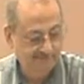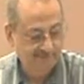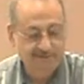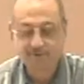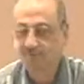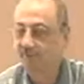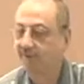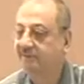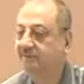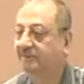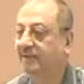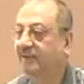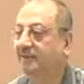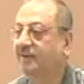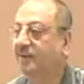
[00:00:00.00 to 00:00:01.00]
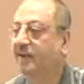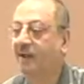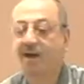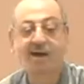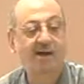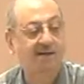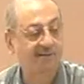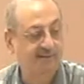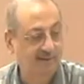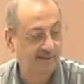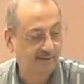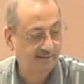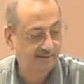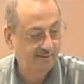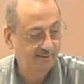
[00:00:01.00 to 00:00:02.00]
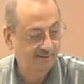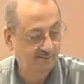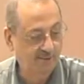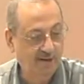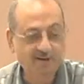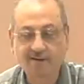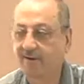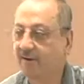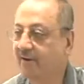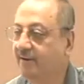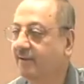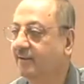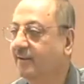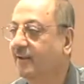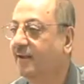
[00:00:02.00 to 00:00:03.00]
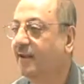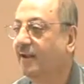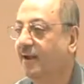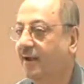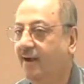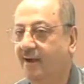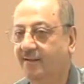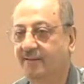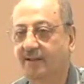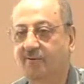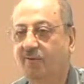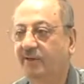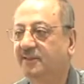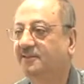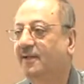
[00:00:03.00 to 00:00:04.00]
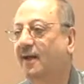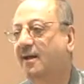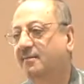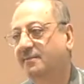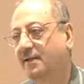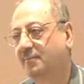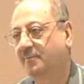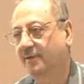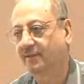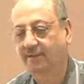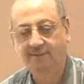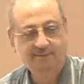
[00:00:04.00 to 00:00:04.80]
What is the title? Hadha. We are learning Hadha. What is Hadha, brother?